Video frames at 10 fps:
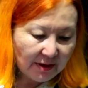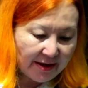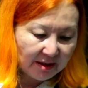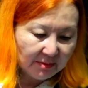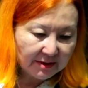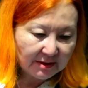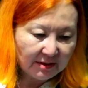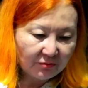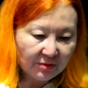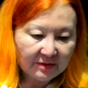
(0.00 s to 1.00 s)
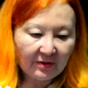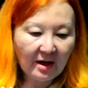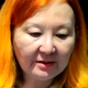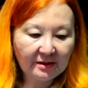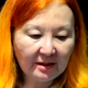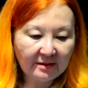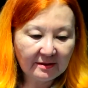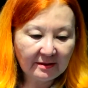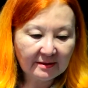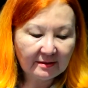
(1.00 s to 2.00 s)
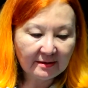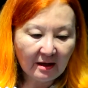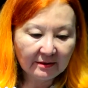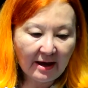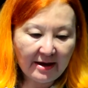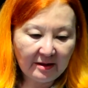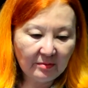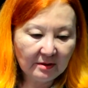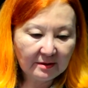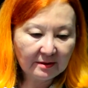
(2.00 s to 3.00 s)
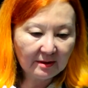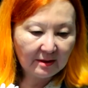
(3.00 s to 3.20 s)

animals was regarded as the sun animals.